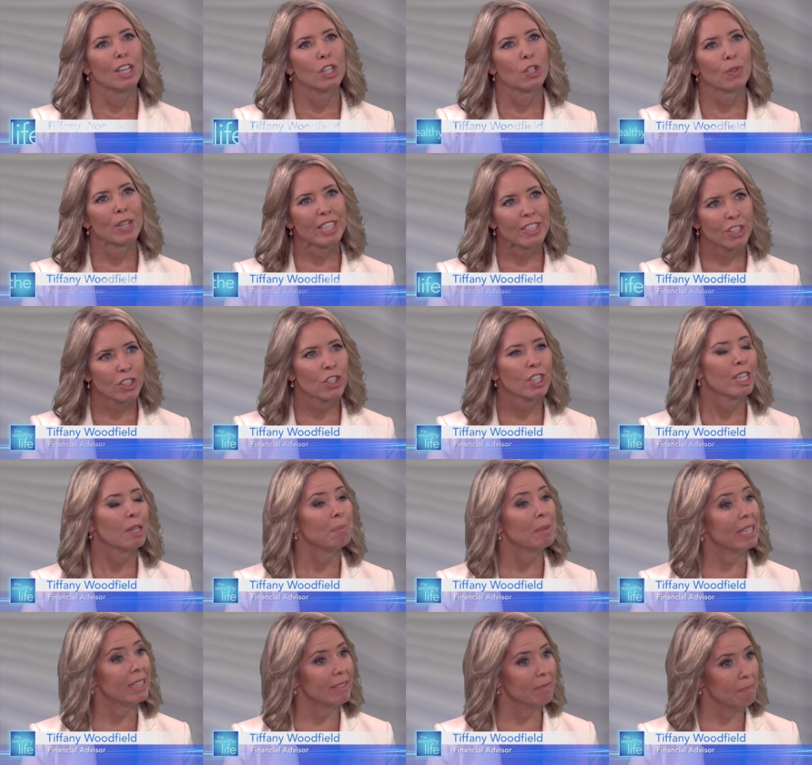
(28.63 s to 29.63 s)
Transition
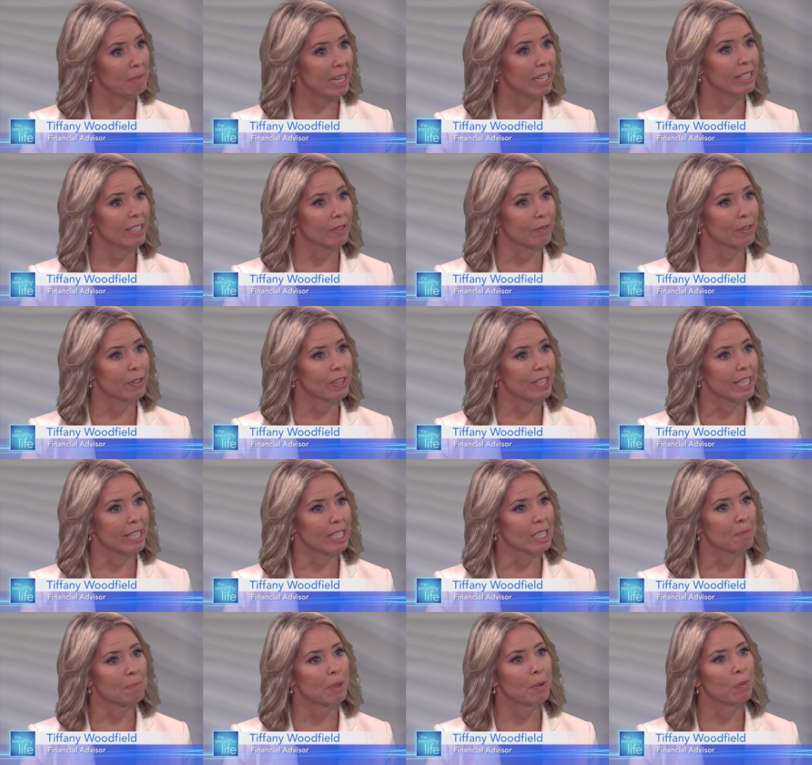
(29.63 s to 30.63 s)
can mean many different
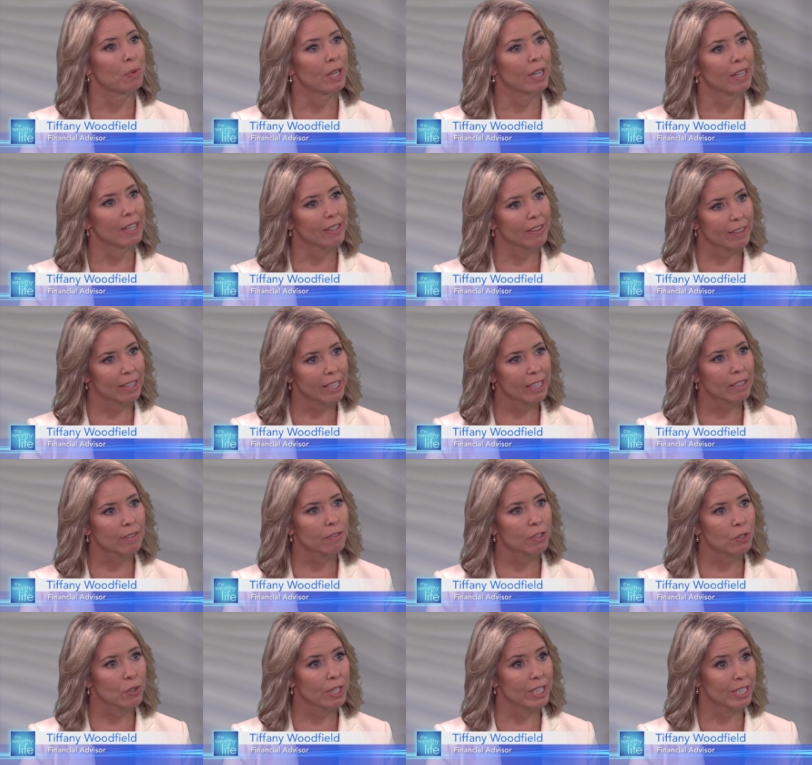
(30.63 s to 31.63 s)
things, but when I think
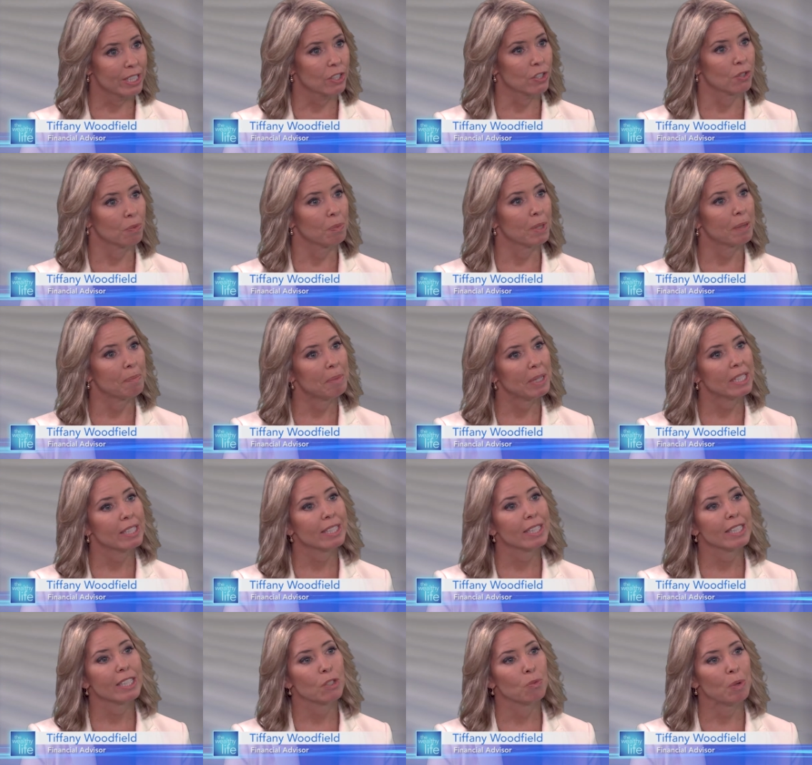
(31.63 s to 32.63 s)
of transition, what it
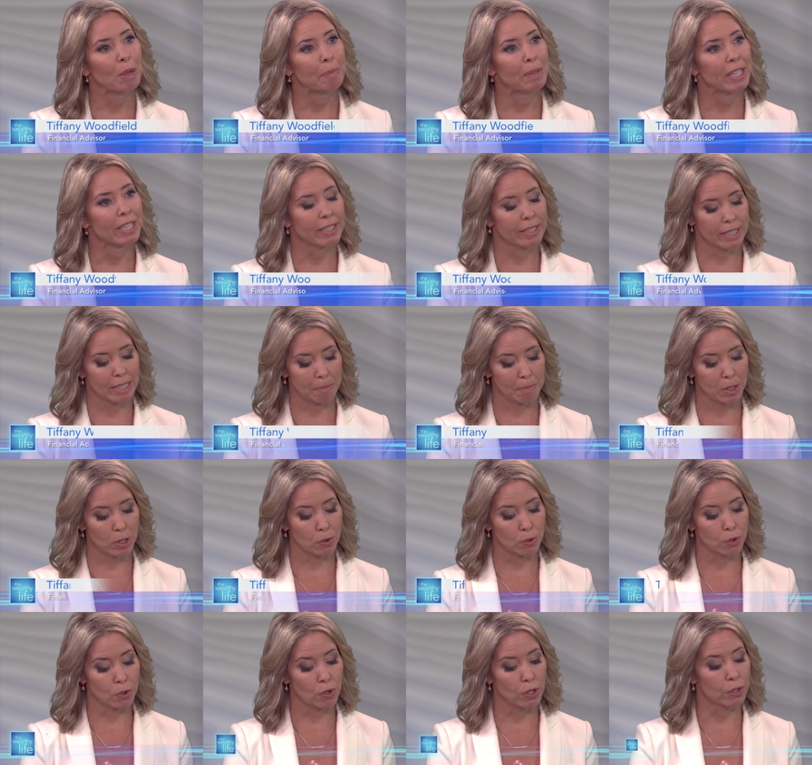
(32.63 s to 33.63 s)
means to these women is somebody
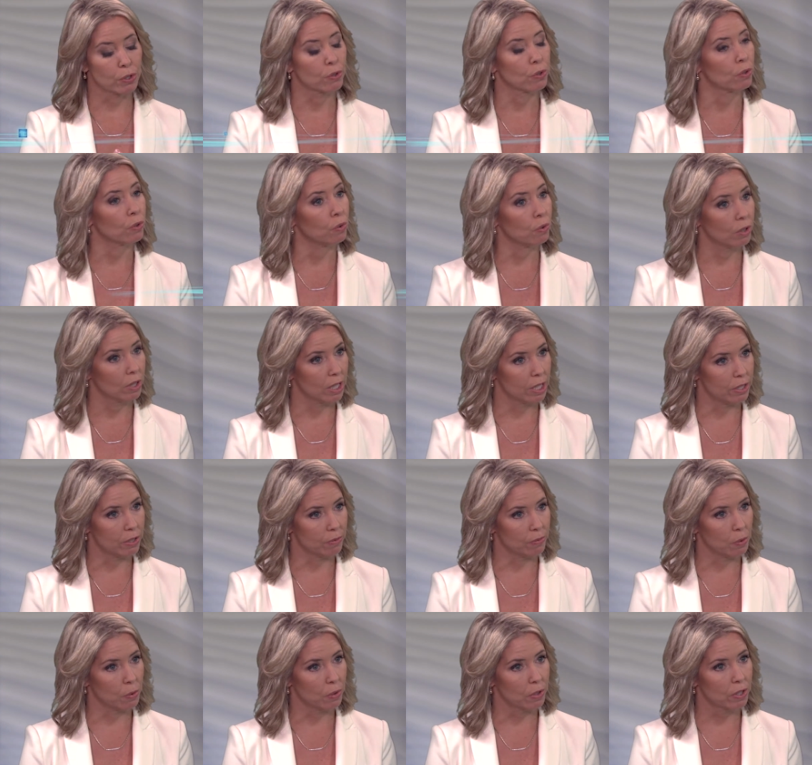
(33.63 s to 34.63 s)
who's gone through a
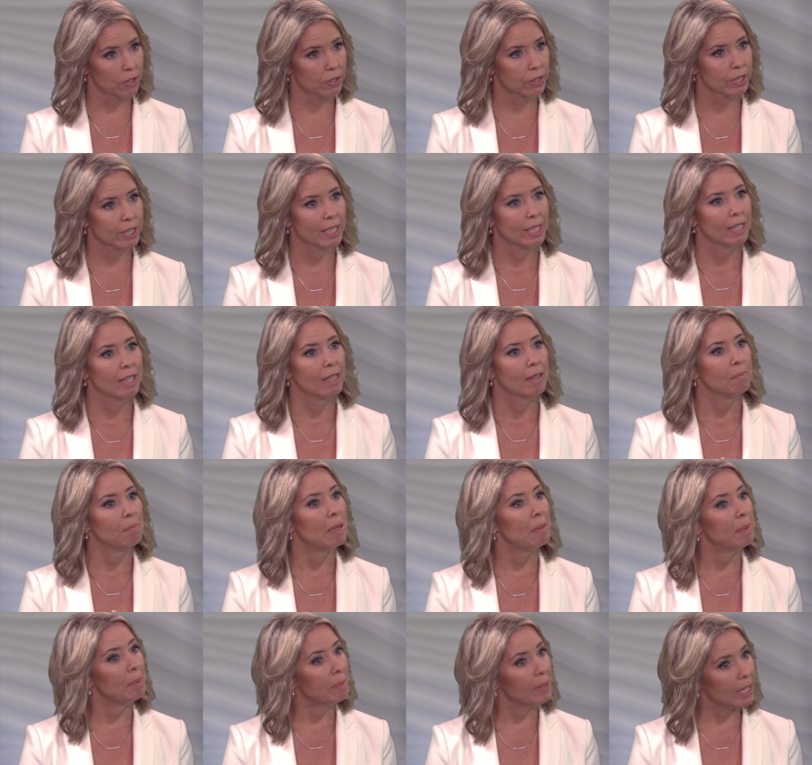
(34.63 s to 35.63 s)
divorce,
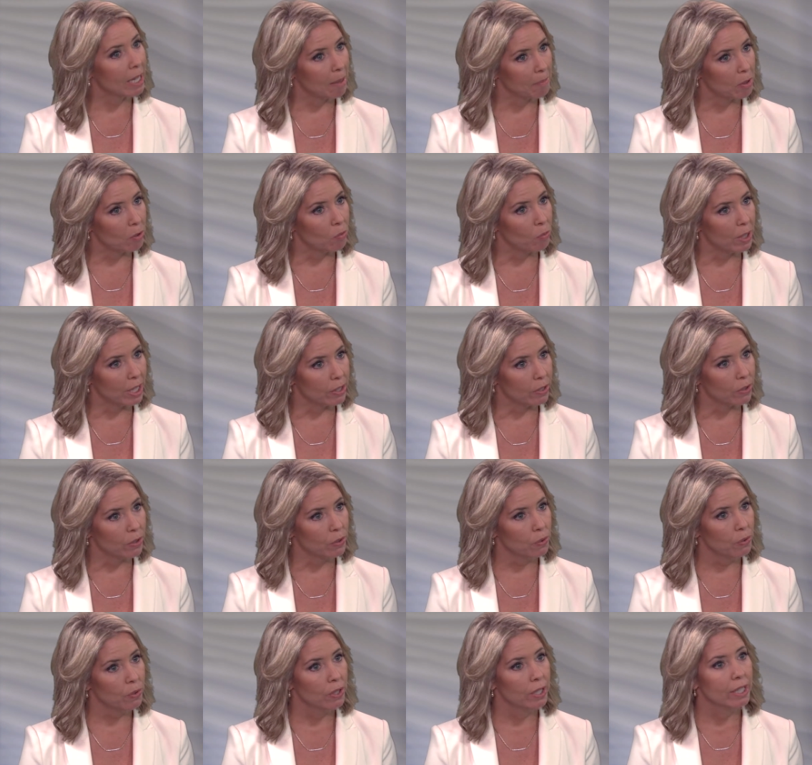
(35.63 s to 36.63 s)
maybe become a
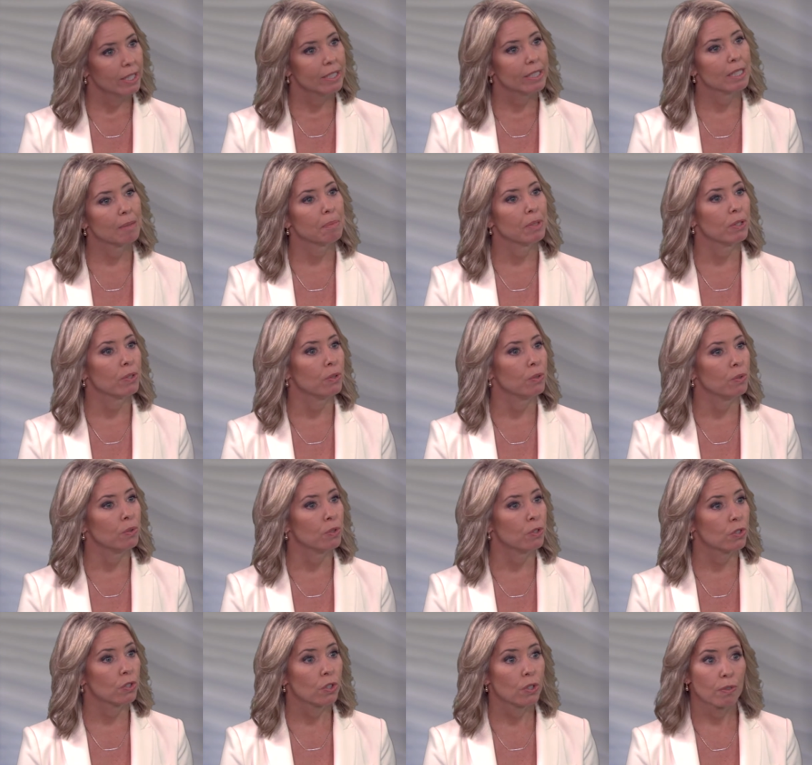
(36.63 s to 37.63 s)
widow, somebody
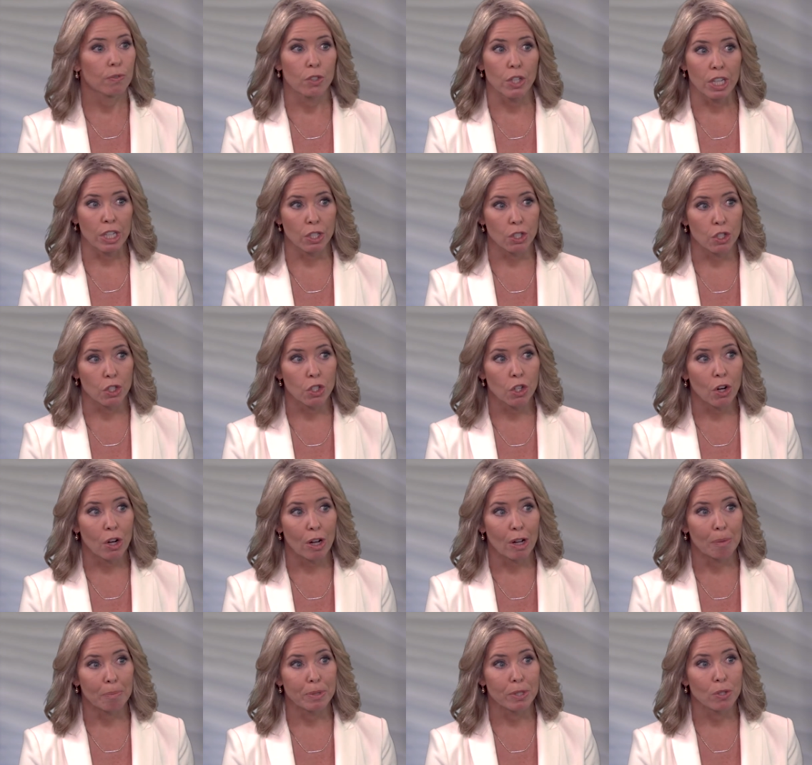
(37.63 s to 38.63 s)
who's could have changed
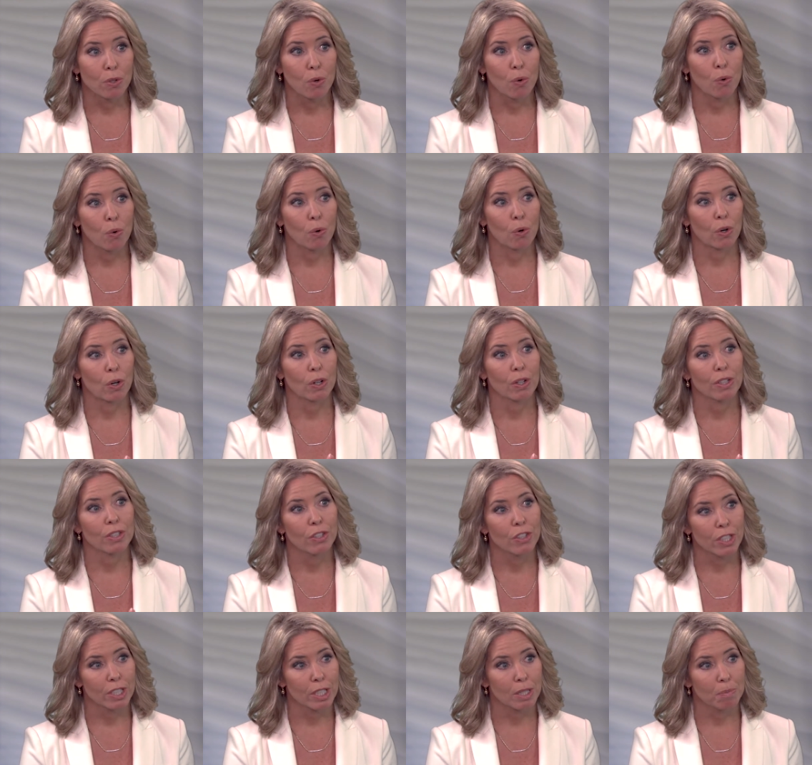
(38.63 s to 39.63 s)
jobs or
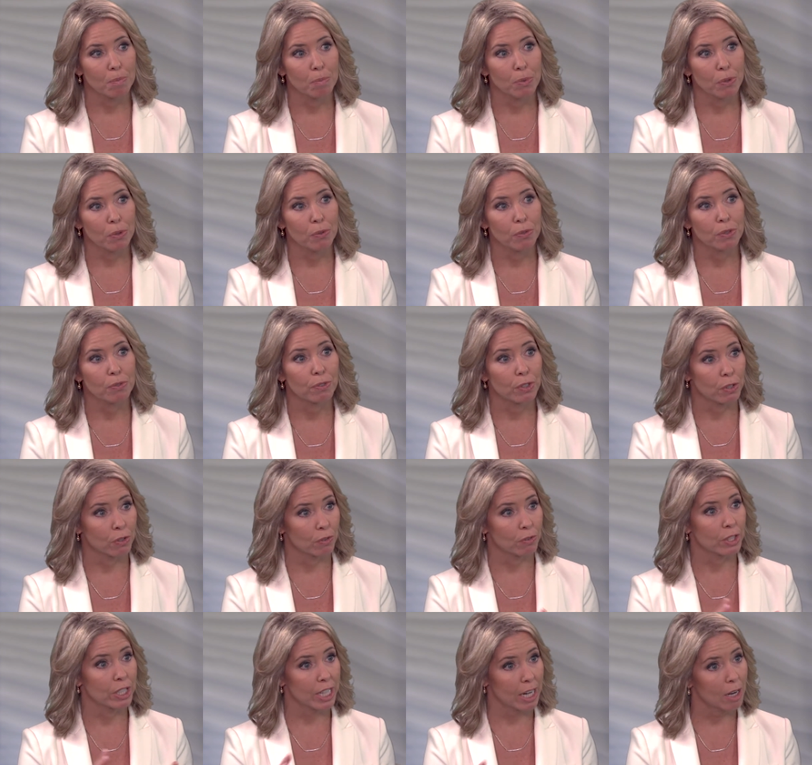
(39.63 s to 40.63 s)
just moved
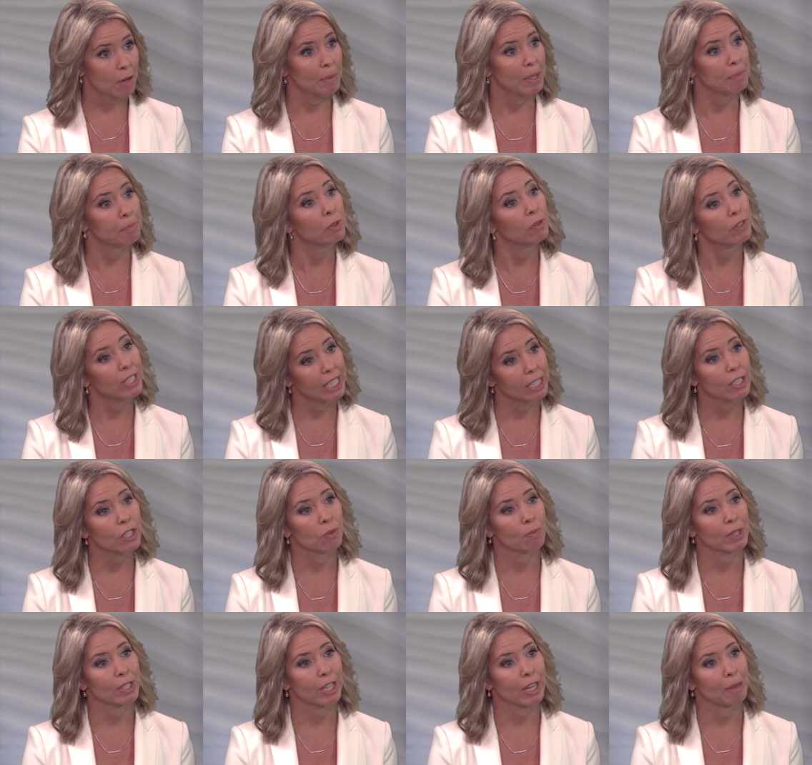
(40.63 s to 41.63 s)
for retirement, moved
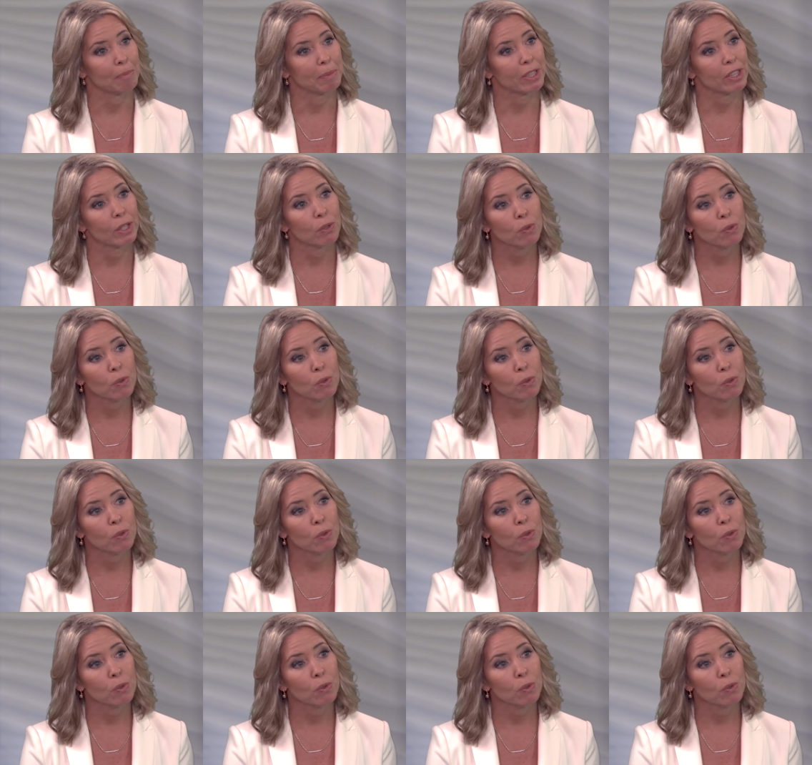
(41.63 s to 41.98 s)
into retirement.